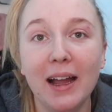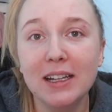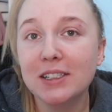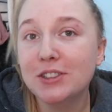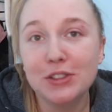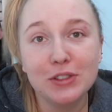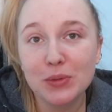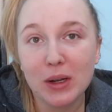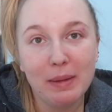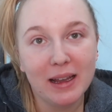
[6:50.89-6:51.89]
I do just
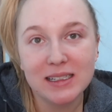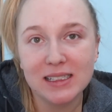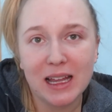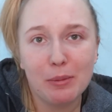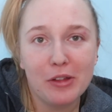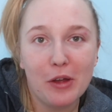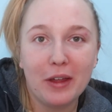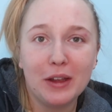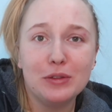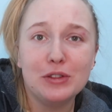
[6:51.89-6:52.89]
want to make a disclaimer though
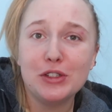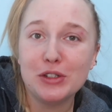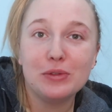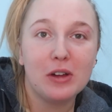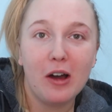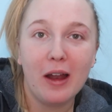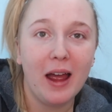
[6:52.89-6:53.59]
that you do not